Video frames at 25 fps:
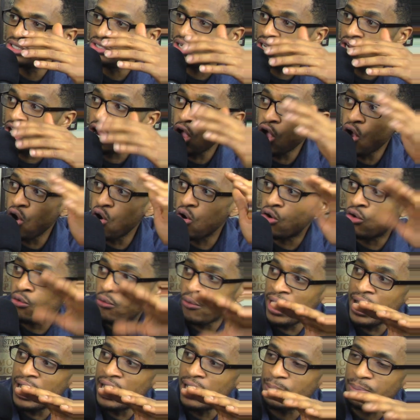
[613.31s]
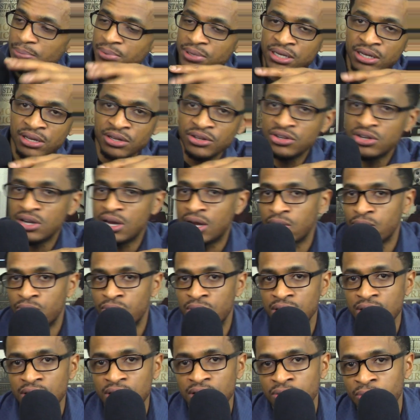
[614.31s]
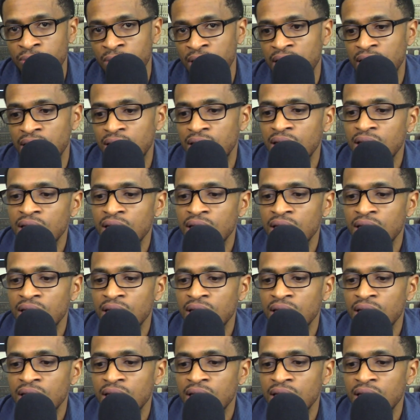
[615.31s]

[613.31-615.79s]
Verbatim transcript: You're like, oh crap. And then you got to run the other way,